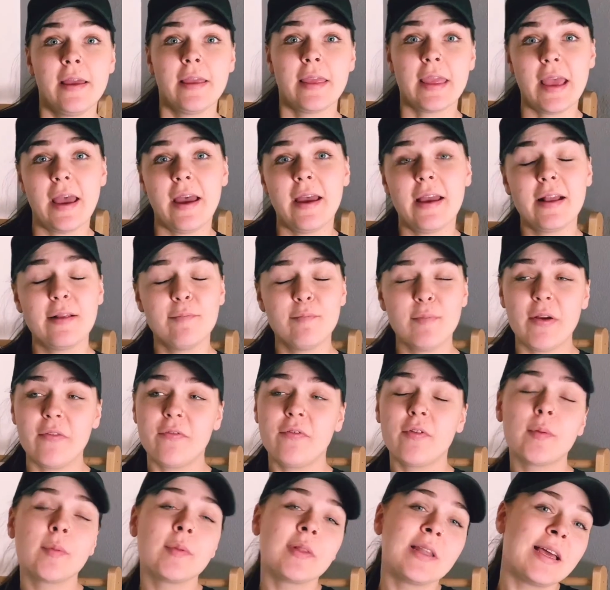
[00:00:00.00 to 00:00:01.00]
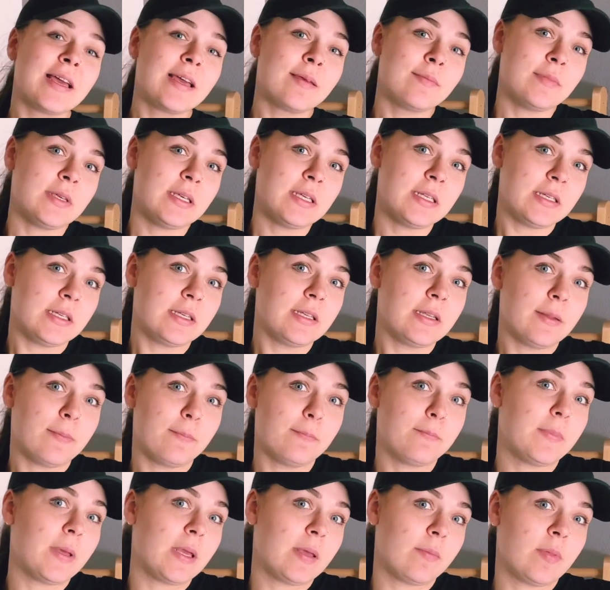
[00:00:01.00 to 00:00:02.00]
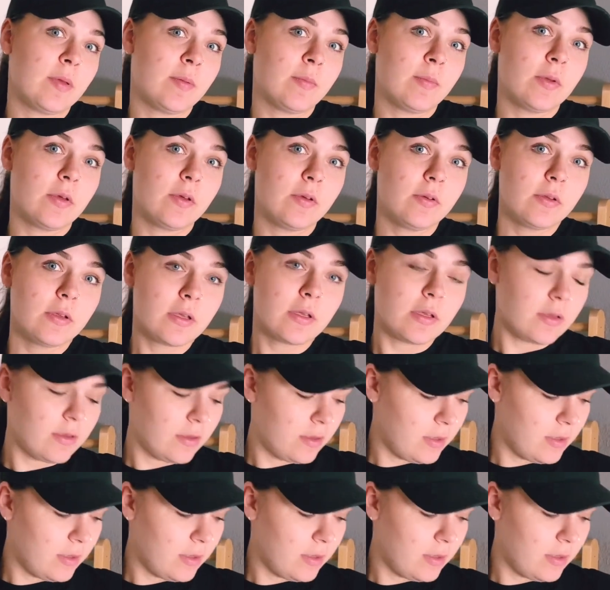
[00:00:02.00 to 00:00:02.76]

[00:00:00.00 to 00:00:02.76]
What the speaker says: Yeah, and by formula I mean baby milk.